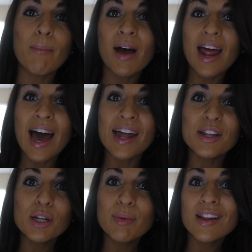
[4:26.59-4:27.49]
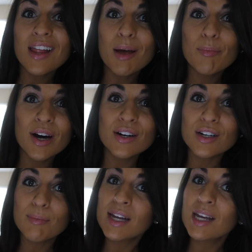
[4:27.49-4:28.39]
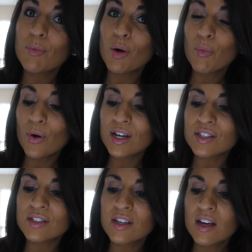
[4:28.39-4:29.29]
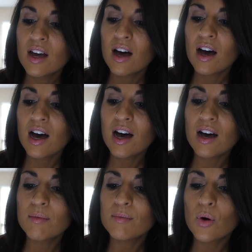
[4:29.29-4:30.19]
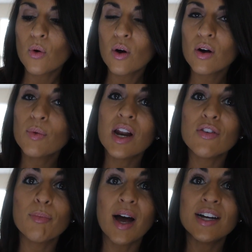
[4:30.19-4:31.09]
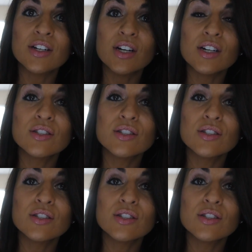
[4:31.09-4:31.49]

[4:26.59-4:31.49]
I might add a little bit of light butter to make it more moist, or whatever binder.